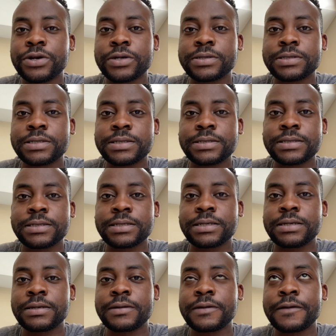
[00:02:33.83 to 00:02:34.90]
consistently
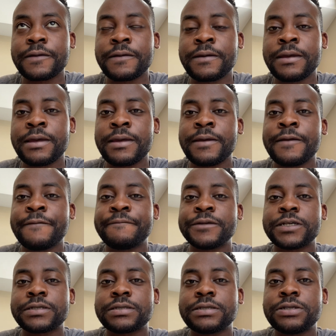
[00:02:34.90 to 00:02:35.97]

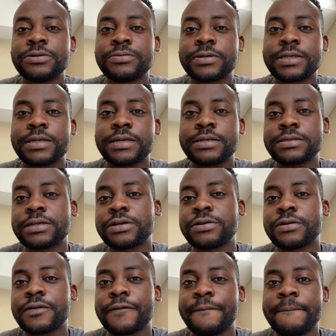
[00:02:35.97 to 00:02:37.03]
just doing things that
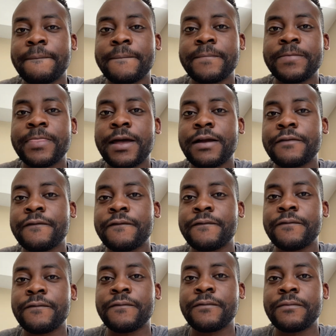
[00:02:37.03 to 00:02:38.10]
are not
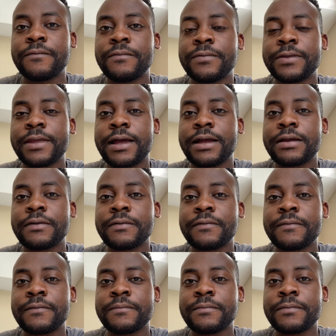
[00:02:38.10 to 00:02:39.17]
not
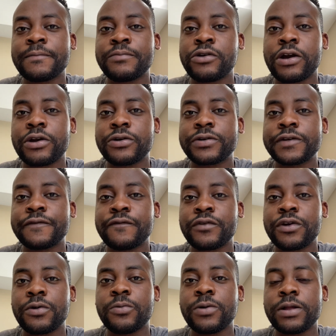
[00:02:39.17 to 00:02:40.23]
priority for
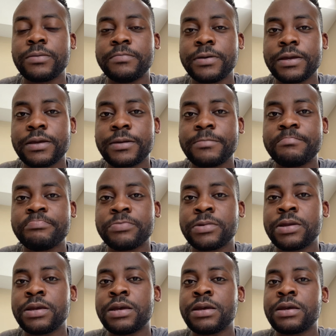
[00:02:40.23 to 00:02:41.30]
your well-being
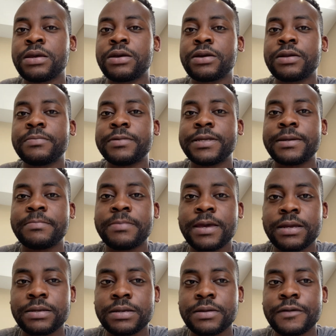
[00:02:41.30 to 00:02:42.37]
you're going to be
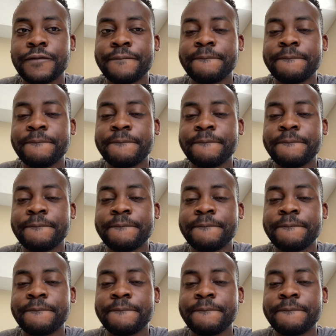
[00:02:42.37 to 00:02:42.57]
dependent